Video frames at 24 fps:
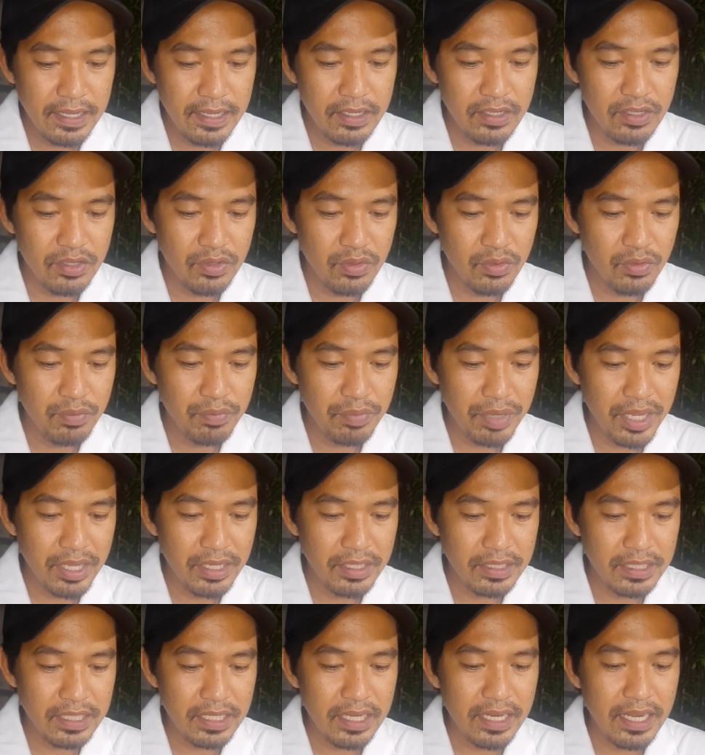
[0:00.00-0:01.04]
new
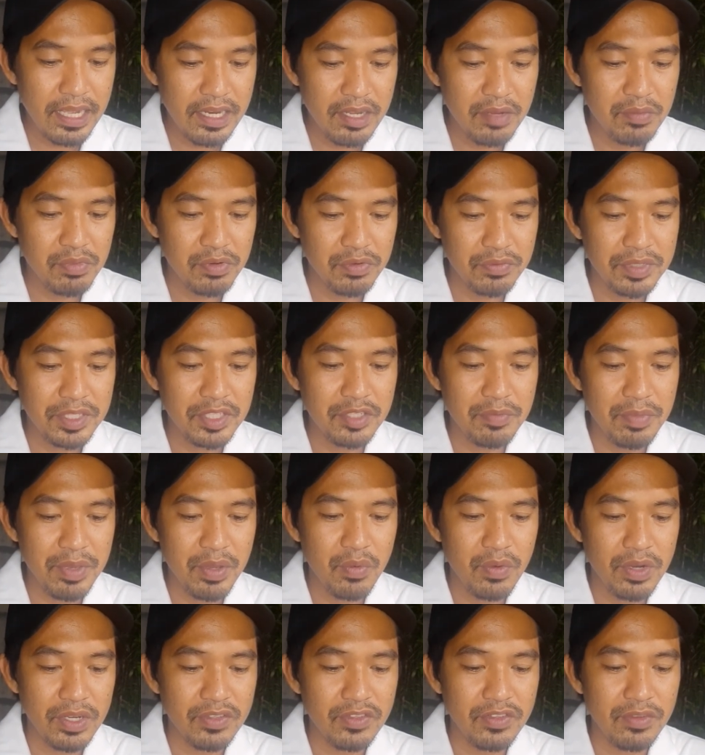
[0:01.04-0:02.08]
paint, and any improvements you may
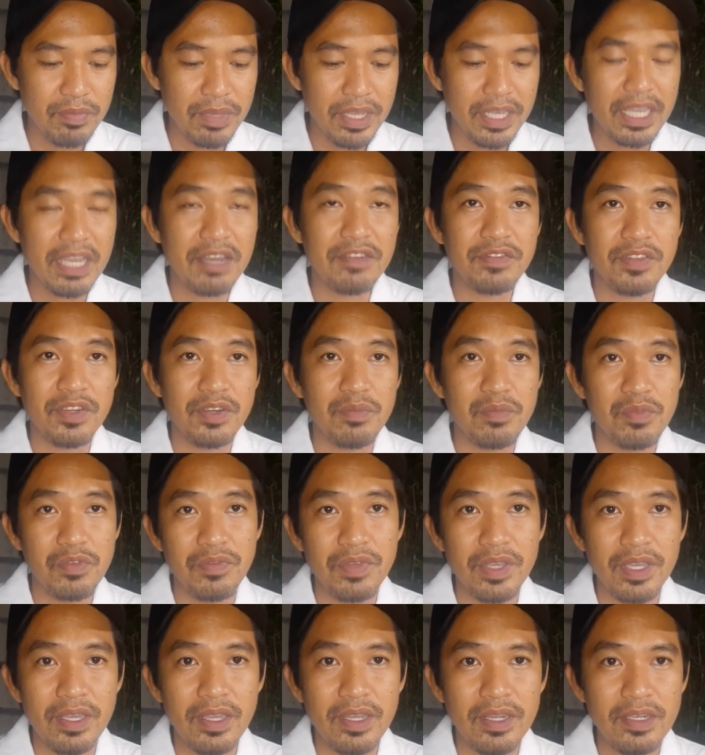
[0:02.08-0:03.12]
want to make after
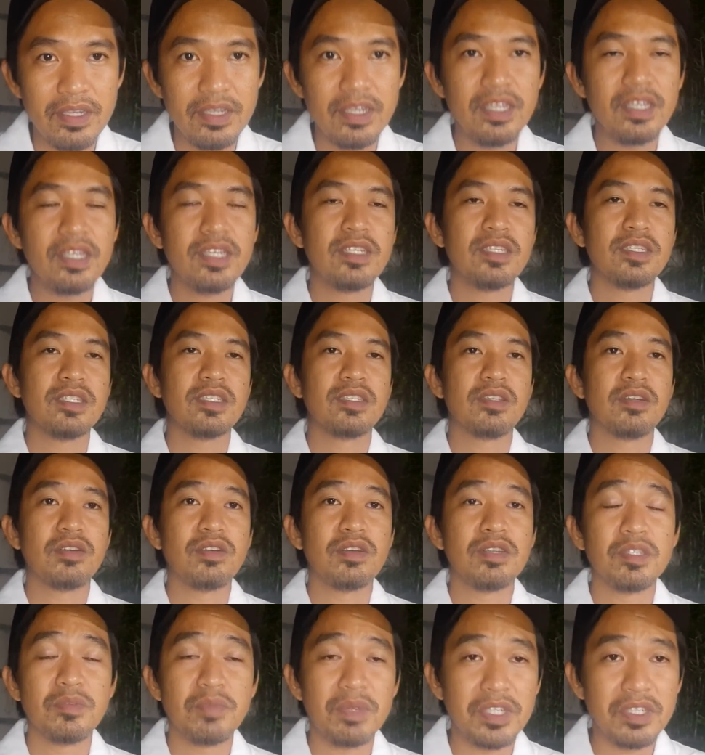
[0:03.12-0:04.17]
moving in. So
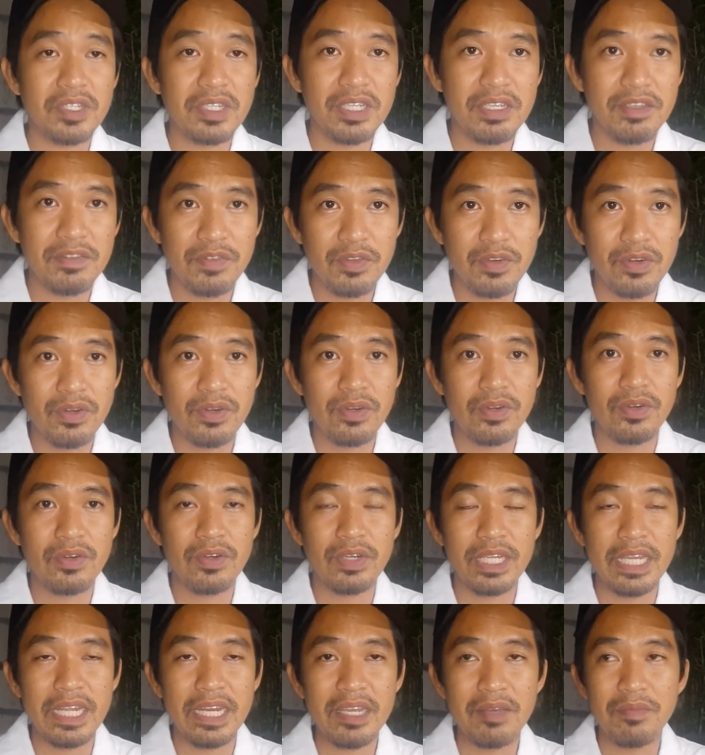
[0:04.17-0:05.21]
especially if you're
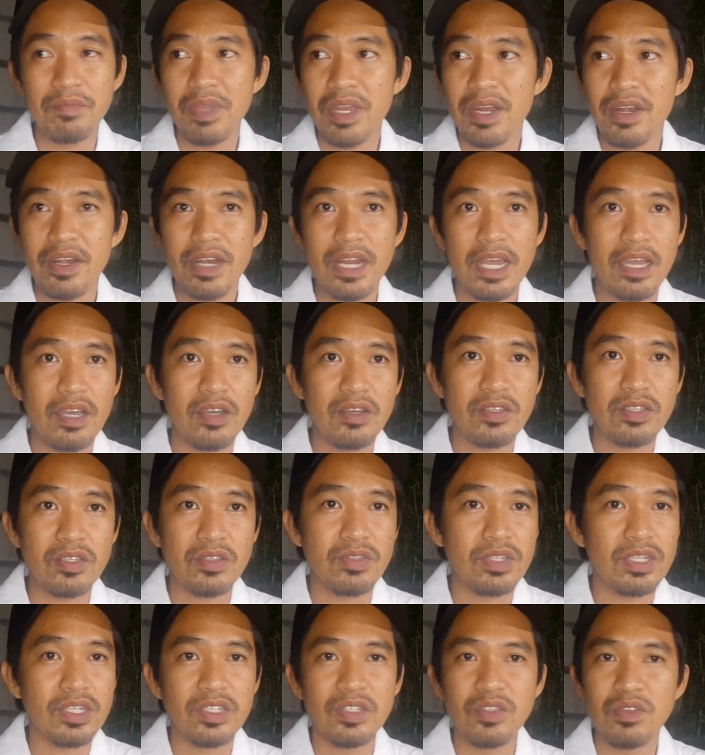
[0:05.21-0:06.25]
getting a bare house,
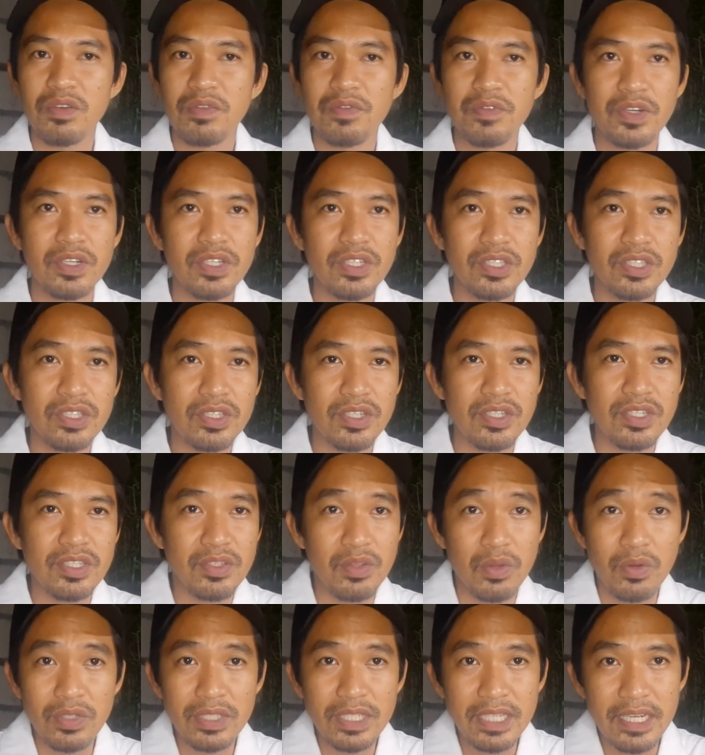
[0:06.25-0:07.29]
there's no furnitures,
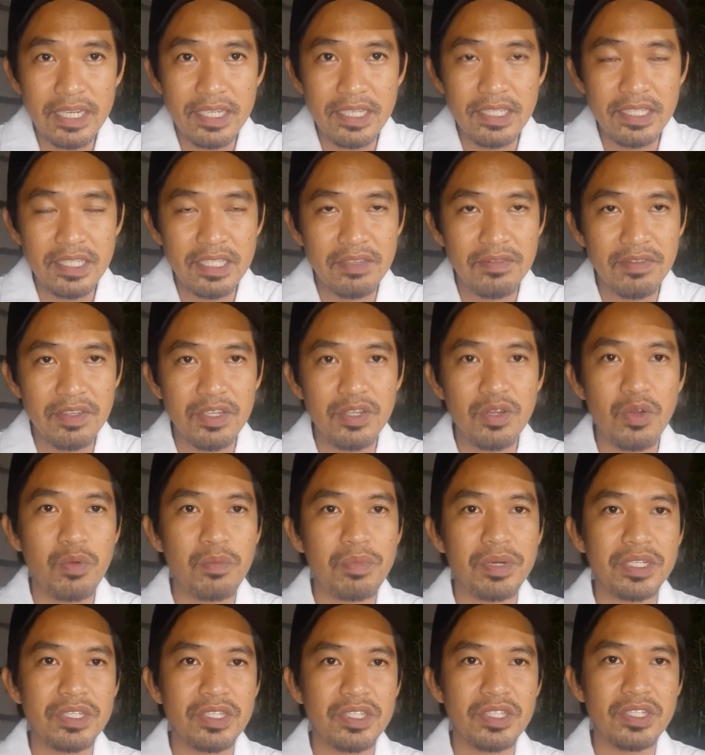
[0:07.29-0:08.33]
no tiles, even no
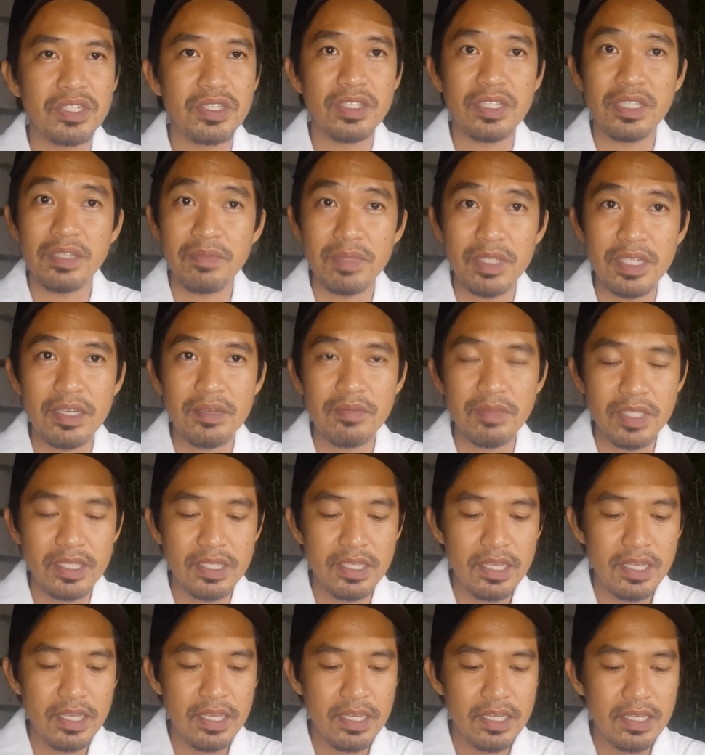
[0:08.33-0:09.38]
partitions sometimes.
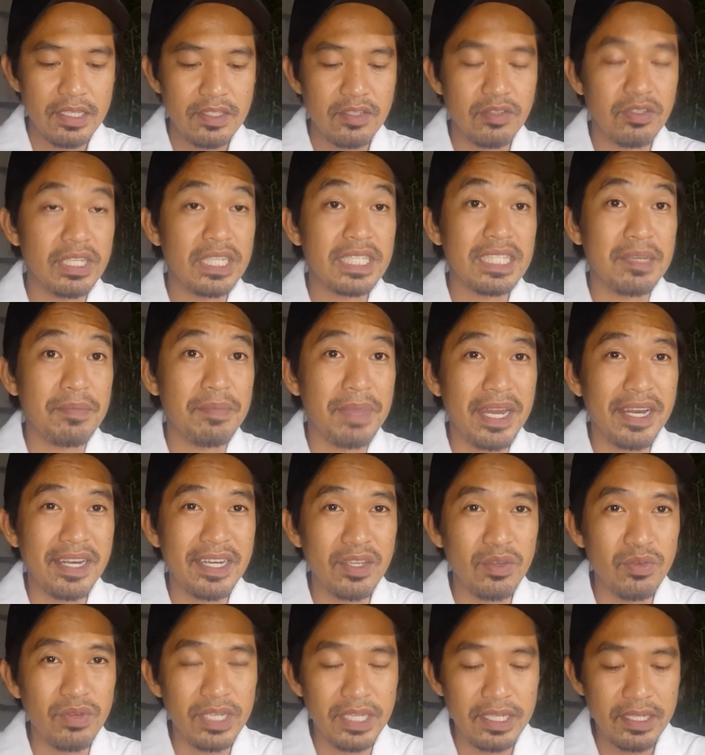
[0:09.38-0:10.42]
So that's a bare
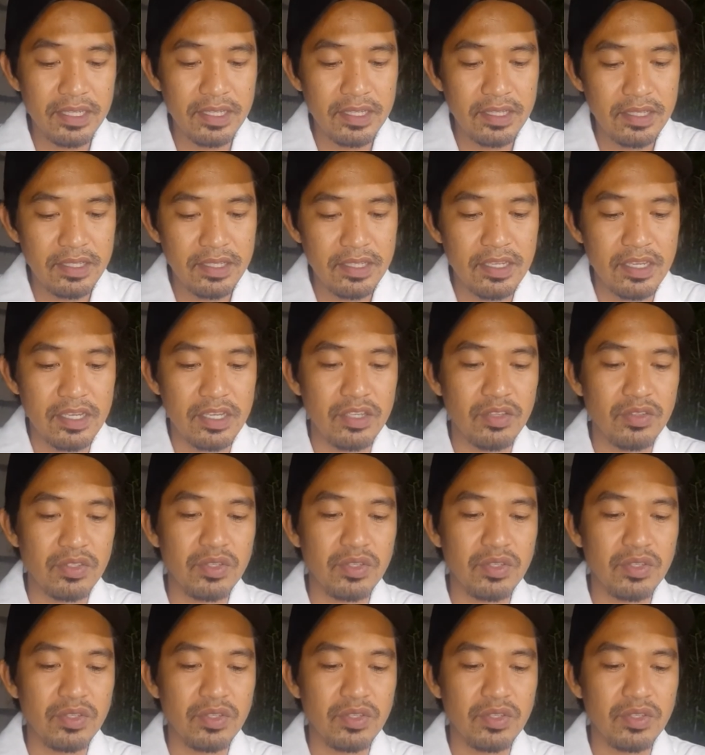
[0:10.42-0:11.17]
unit. You